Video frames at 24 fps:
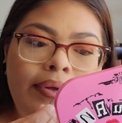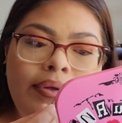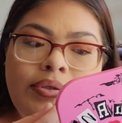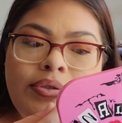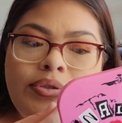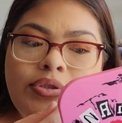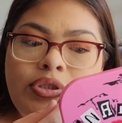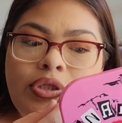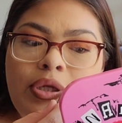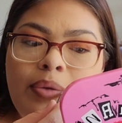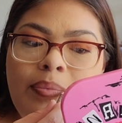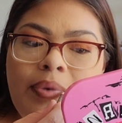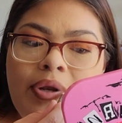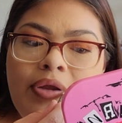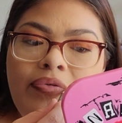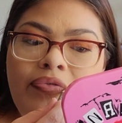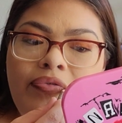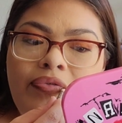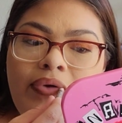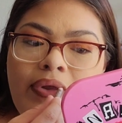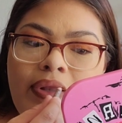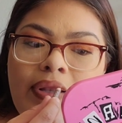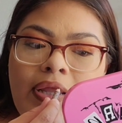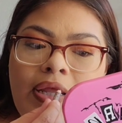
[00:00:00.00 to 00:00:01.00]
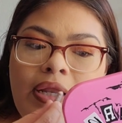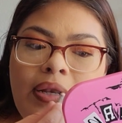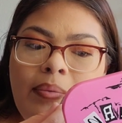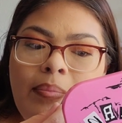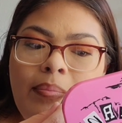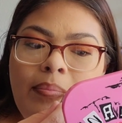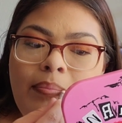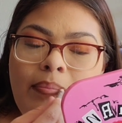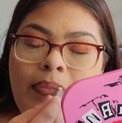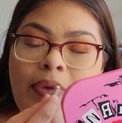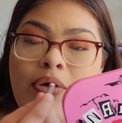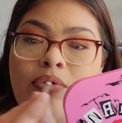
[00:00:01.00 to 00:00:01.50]
So I'm going to fill
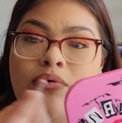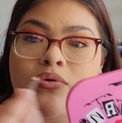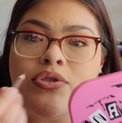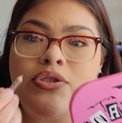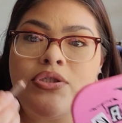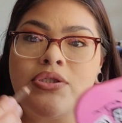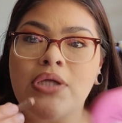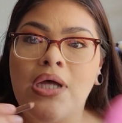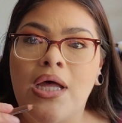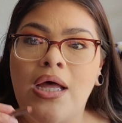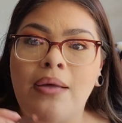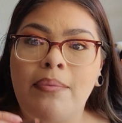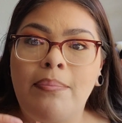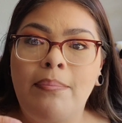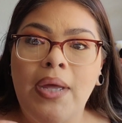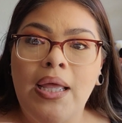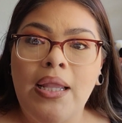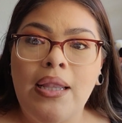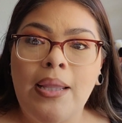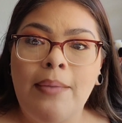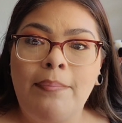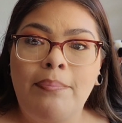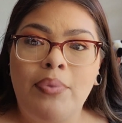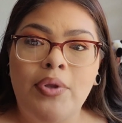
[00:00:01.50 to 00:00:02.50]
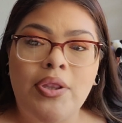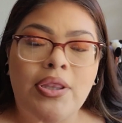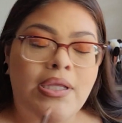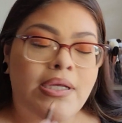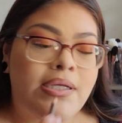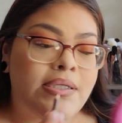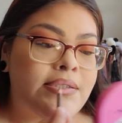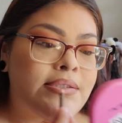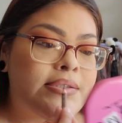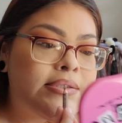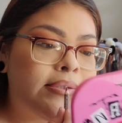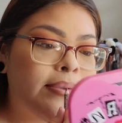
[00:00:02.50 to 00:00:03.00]
in most of my lip with
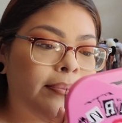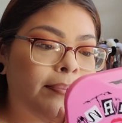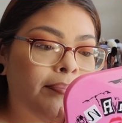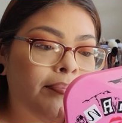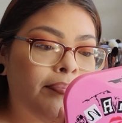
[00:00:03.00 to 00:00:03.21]
this.